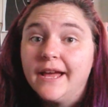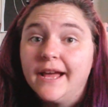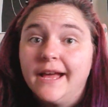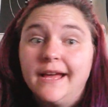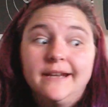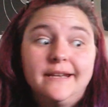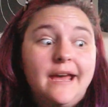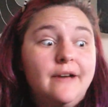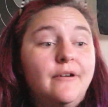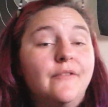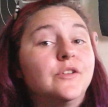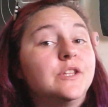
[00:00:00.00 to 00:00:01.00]
and
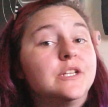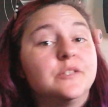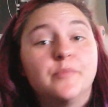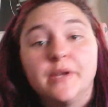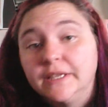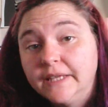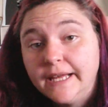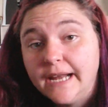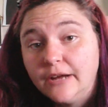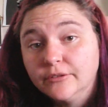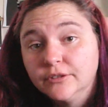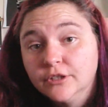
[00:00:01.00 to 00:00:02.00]
how everything's being laid
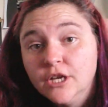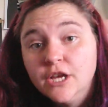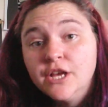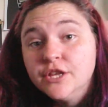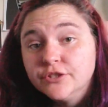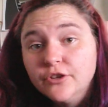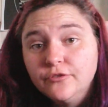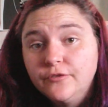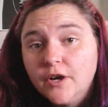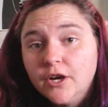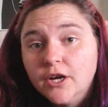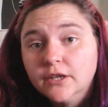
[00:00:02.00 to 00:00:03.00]
out. So
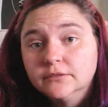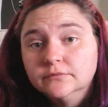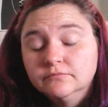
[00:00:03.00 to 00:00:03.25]
far,